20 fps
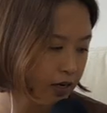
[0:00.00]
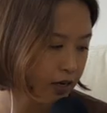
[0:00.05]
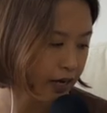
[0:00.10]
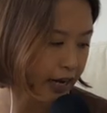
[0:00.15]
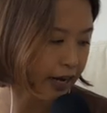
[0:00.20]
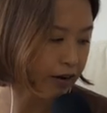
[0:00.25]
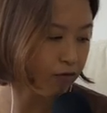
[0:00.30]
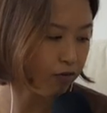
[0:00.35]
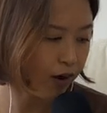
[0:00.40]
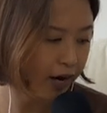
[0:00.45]

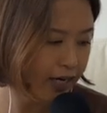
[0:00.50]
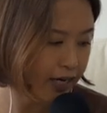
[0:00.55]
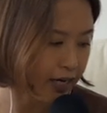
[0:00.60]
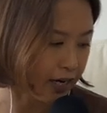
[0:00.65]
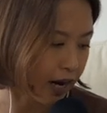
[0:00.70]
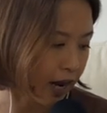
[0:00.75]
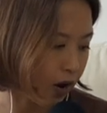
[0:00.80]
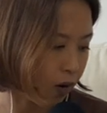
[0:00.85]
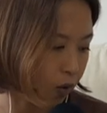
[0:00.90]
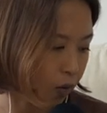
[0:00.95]
And right
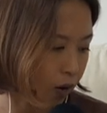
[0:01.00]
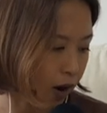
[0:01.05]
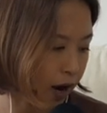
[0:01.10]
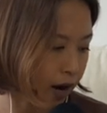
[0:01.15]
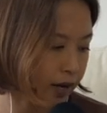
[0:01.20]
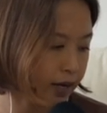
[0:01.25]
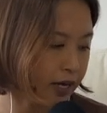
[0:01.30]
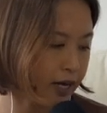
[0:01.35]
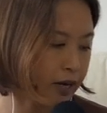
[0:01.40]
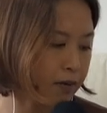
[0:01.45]
now,
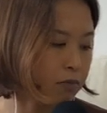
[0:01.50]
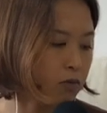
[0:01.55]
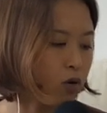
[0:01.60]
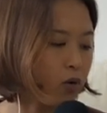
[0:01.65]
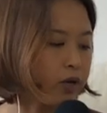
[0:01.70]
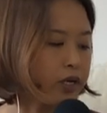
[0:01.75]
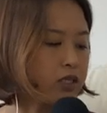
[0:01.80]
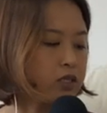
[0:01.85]
I am going